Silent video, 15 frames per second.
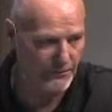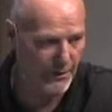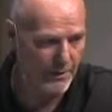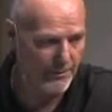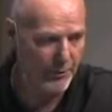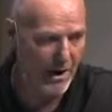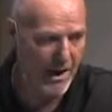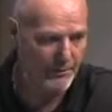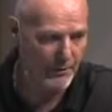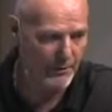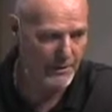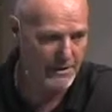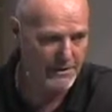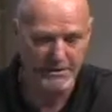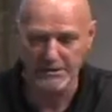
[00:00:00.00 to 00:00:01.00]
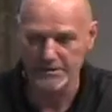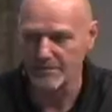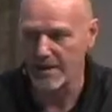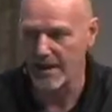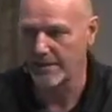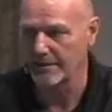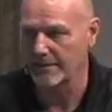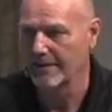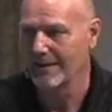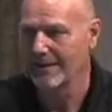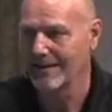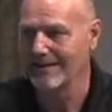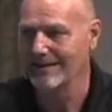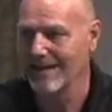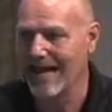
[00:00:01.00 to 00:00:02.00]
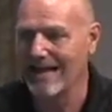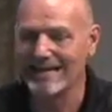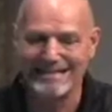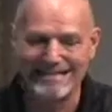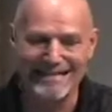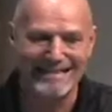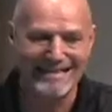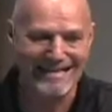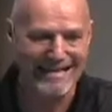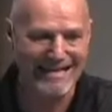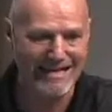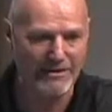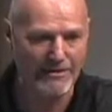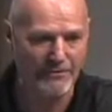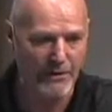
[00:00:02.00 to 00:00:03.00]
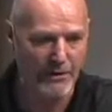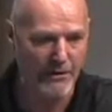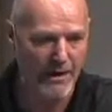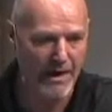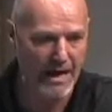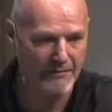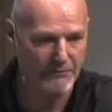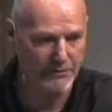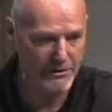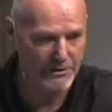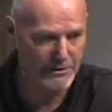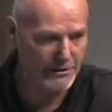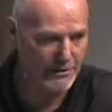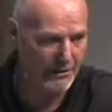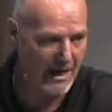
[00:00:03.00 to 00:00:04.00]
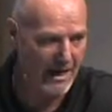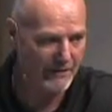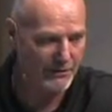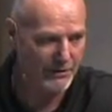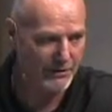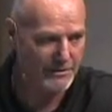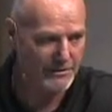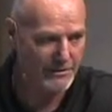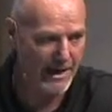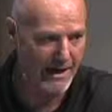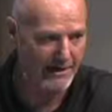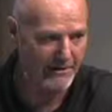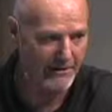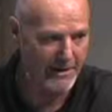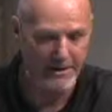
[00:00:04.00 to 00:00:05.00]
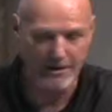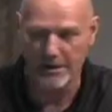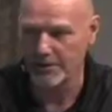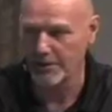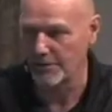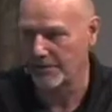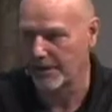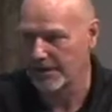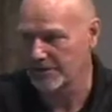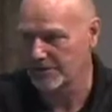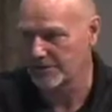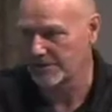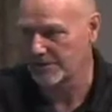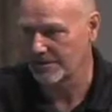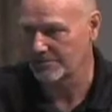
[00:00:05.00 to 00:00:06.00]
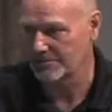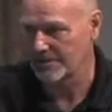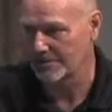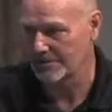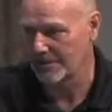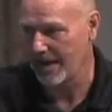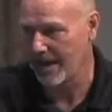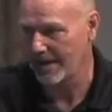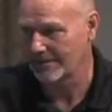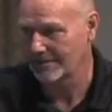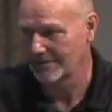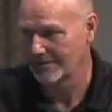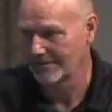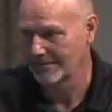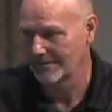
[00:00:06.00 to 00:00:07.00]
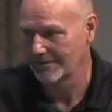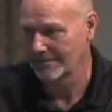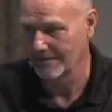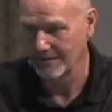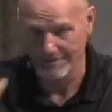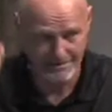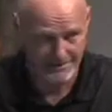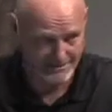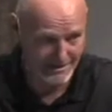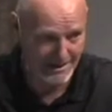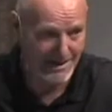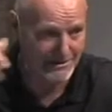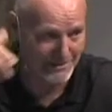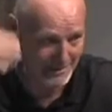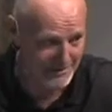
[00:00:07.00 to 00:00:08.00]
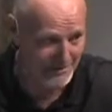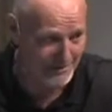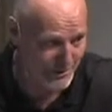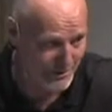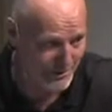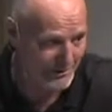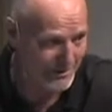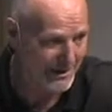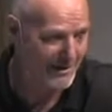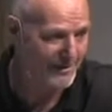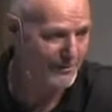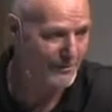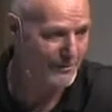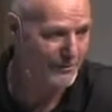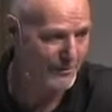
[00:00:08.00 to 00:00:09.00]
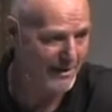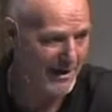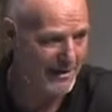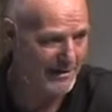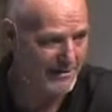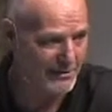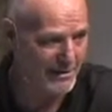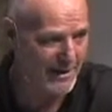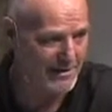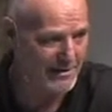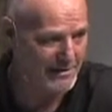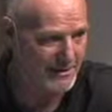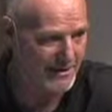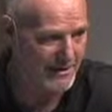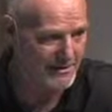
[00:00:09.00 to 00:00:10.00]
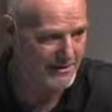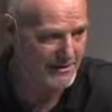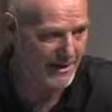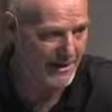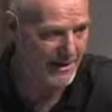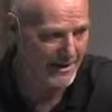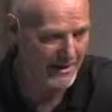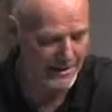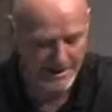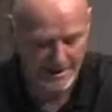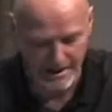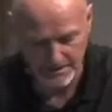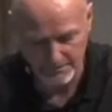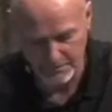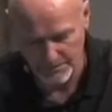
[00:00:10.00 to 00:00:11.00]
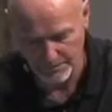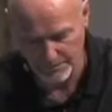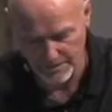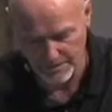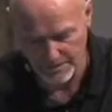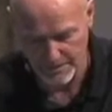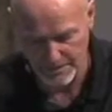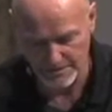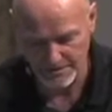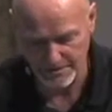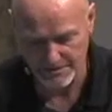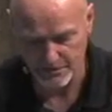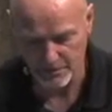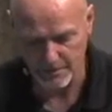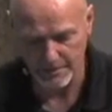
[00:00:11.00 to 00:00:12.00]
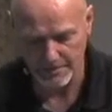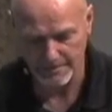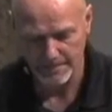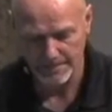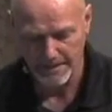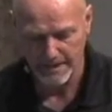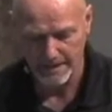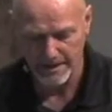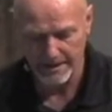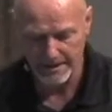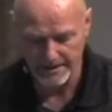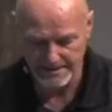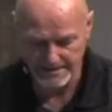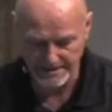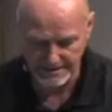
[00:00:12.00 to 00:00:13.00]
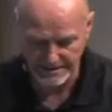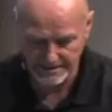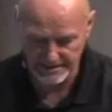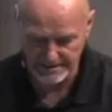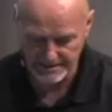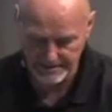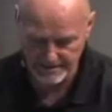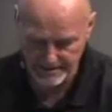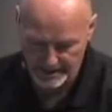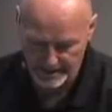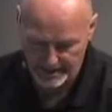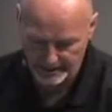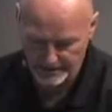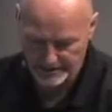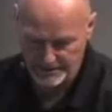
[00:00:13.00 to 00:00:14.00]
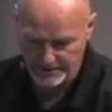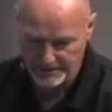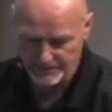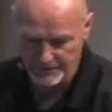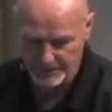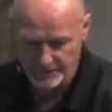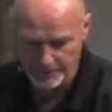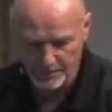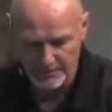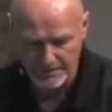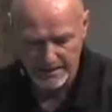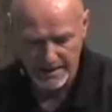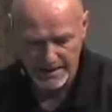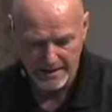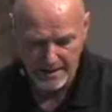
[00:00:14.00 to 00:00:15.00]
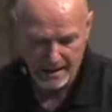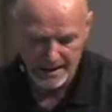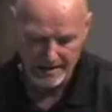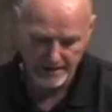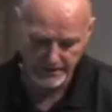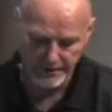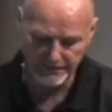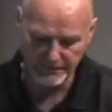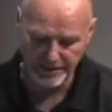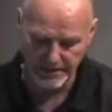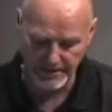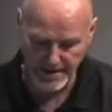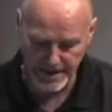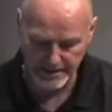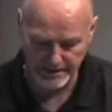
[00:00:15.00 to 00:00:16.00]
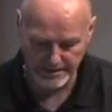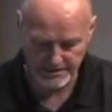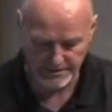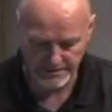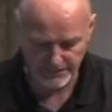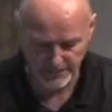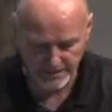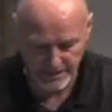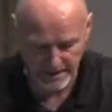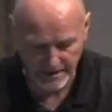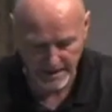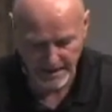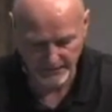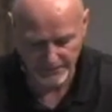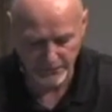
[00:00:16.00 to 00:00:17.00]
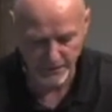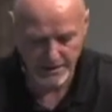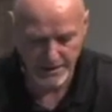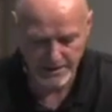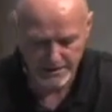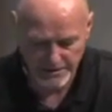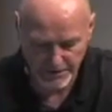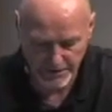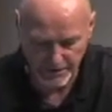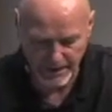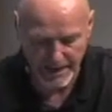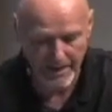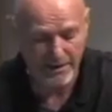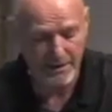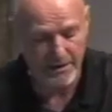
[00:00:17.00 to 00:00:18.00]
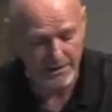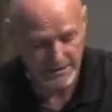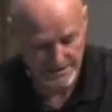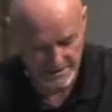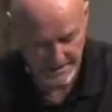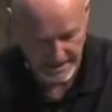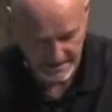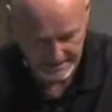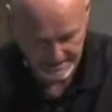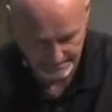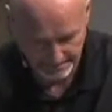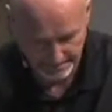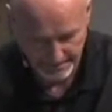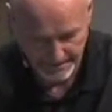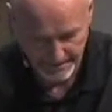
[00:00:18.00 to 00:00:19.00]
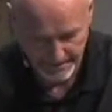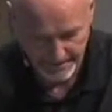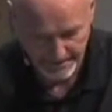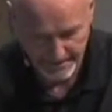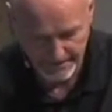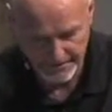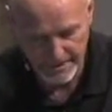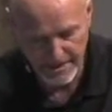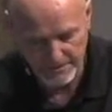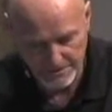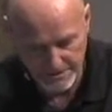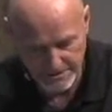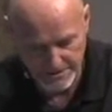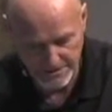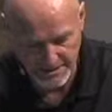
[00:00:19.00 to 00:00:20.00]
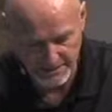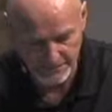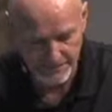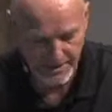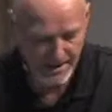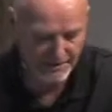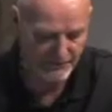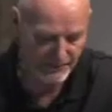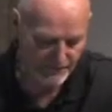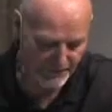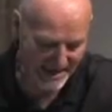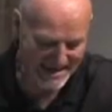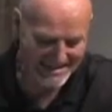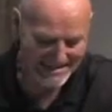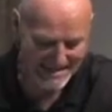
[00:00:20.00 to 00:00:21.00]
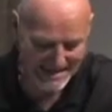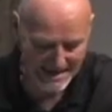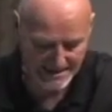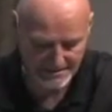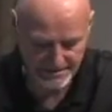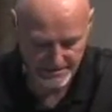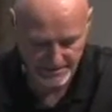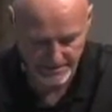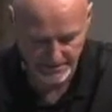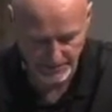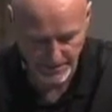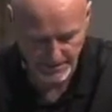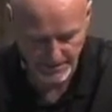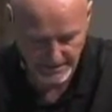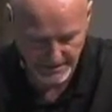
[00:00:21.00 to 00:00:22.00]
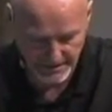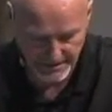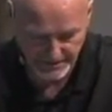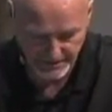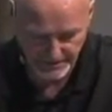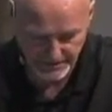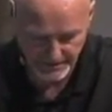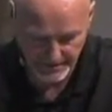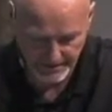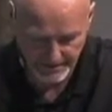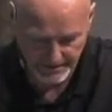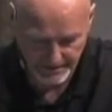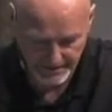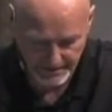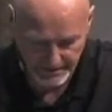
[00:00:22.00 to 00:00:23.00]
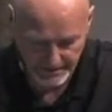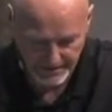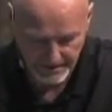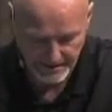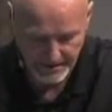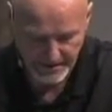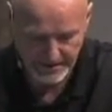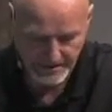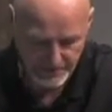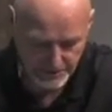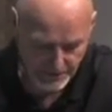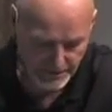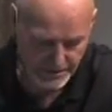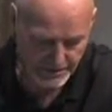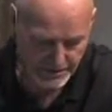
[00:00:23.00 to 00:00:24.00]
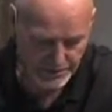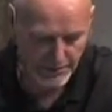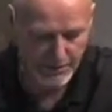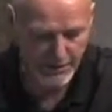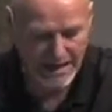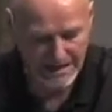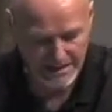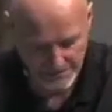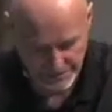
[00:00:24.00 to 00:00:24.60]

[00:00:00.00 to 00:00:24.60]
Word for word: for a proper business model, and that is at the end of your life, do you still have your integrity and are your relationships intact? That's his new new thing, trying to teach uh, uh, people in the business world. and he says this in, in this interview quote. I'll give you an analogy from my life. Four years ago, I had a heart attack. Then I was discovered to have advanced cancer that put me into chemotherapy. And then two years ago, I had a